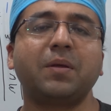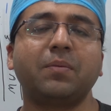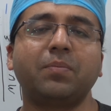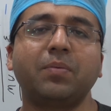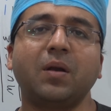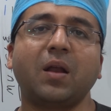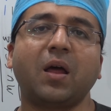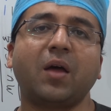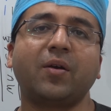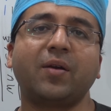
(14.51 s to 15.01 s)

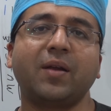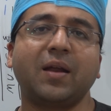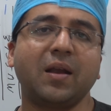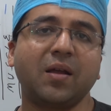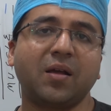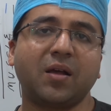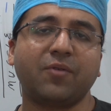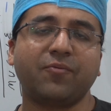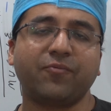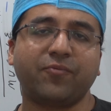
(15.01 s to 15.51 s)
people are
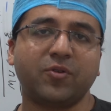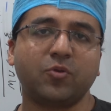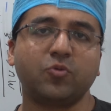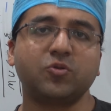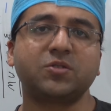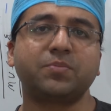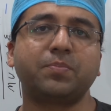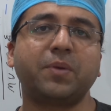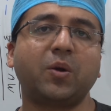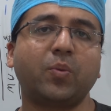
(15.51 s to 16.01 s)
really
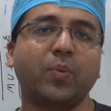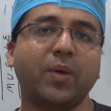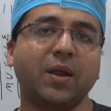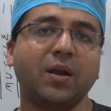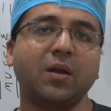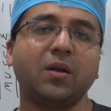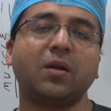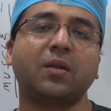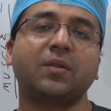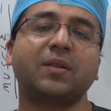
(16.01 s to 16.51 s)
confused
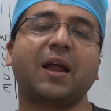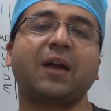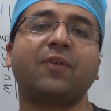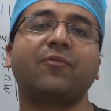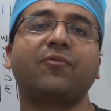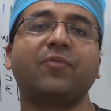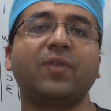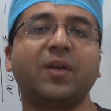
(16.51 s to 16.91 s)
between that